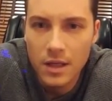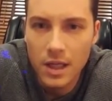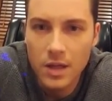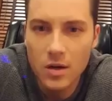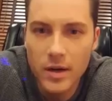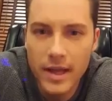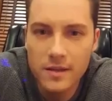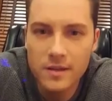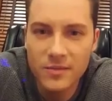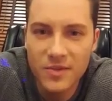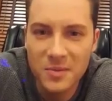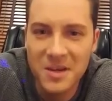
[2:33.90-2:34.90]
Hello,
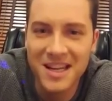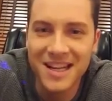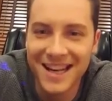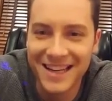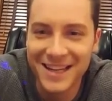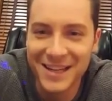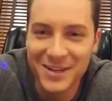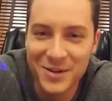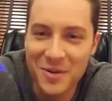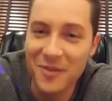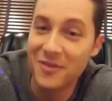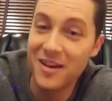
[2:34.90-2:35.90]
handsome from Connecticut.
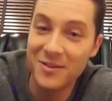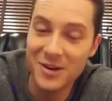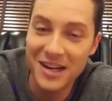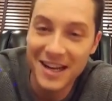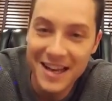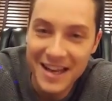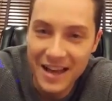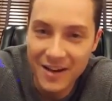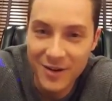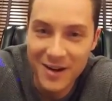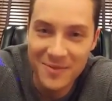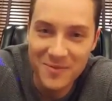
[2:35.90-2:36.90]
You're my favorite.
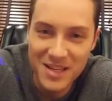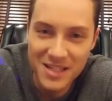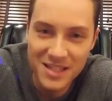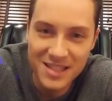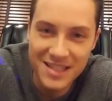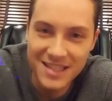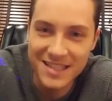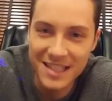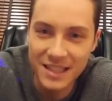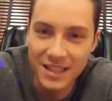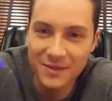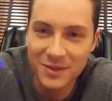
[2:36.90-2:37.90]
Ever come visit
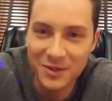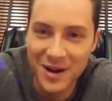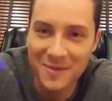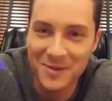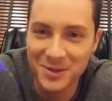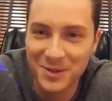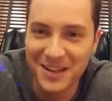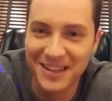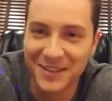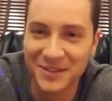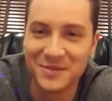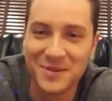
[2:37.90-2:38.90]
CT? Love to grab a
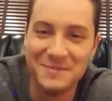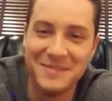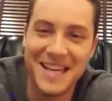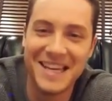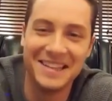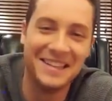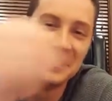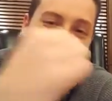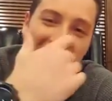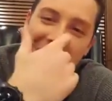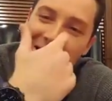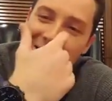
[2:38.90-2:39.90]
drink. From Dana.
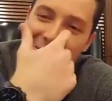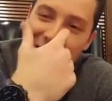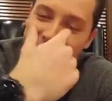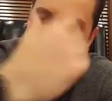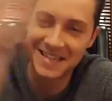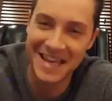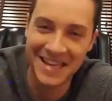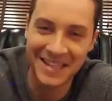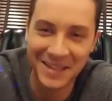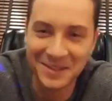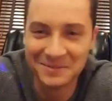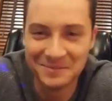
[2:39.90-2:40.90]
Thanks,
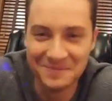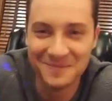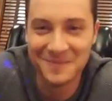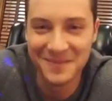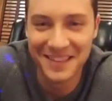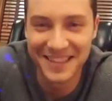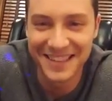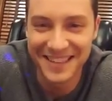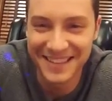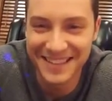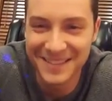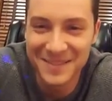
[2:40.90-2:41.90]
Dana.
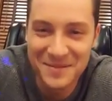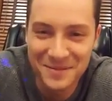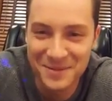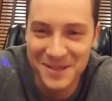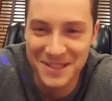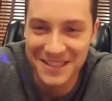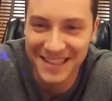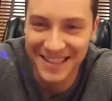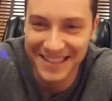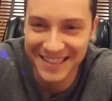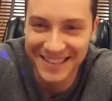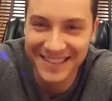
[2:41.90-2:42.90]

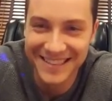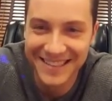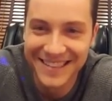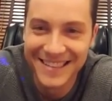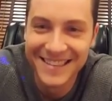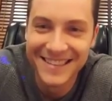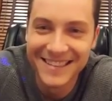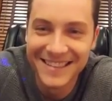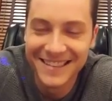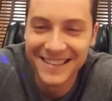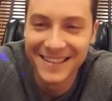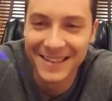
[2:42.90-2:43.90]
Appreciate it.
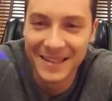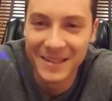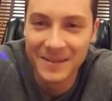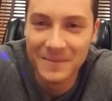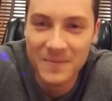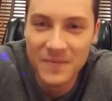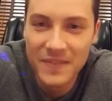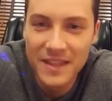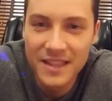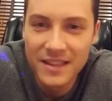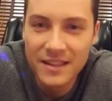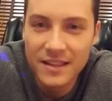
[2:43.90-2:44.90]
Can
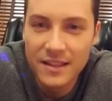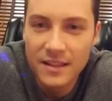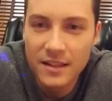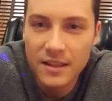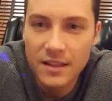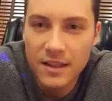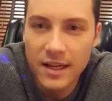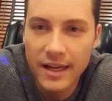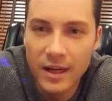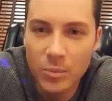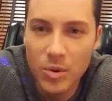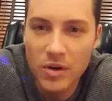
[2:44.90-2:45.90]

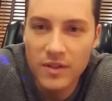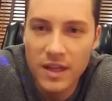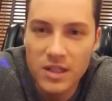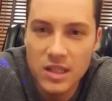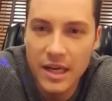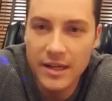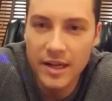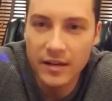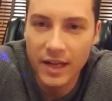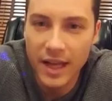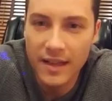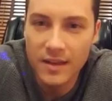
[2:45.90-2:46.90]
I get a birthday shout
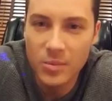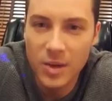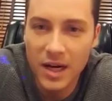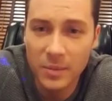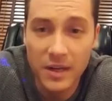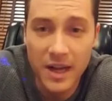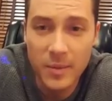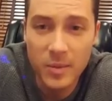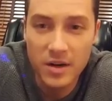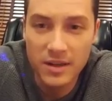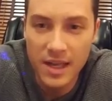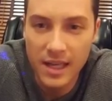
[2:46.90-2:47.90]
out? Kathy Bachman. Happy
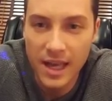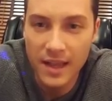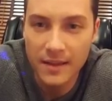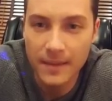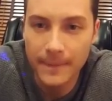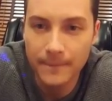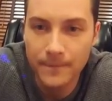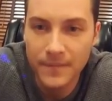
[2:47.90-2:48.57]
birthday, Kathy.